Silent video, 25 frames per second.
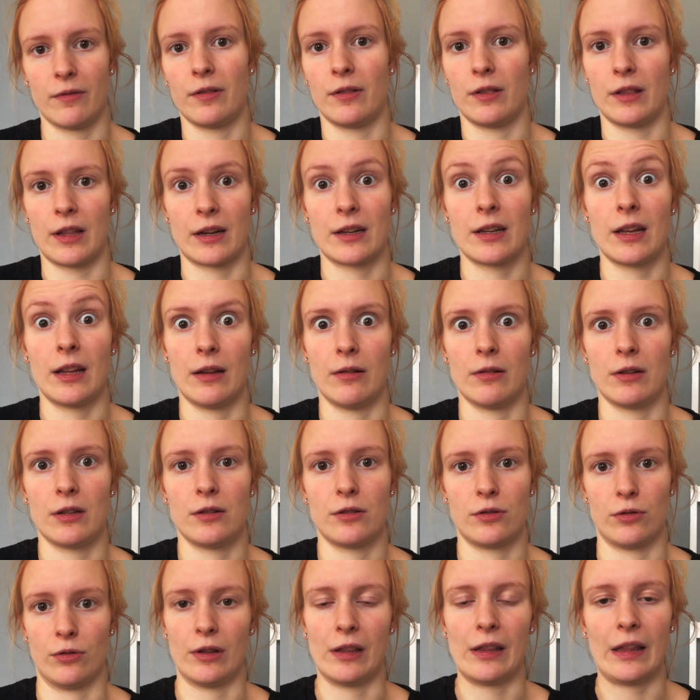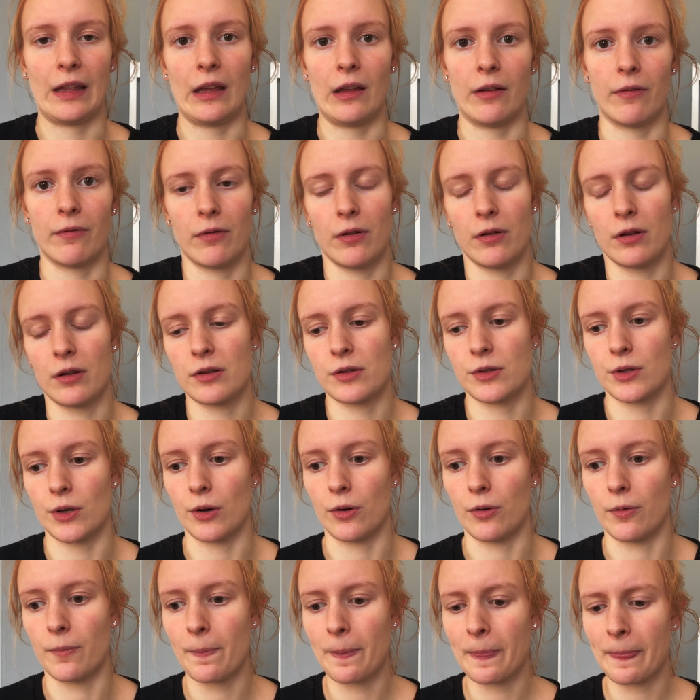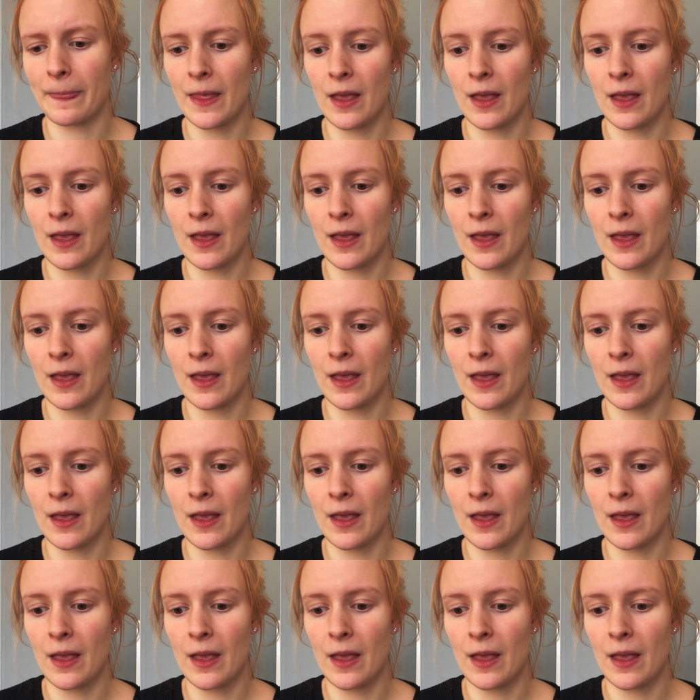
that he should leave. So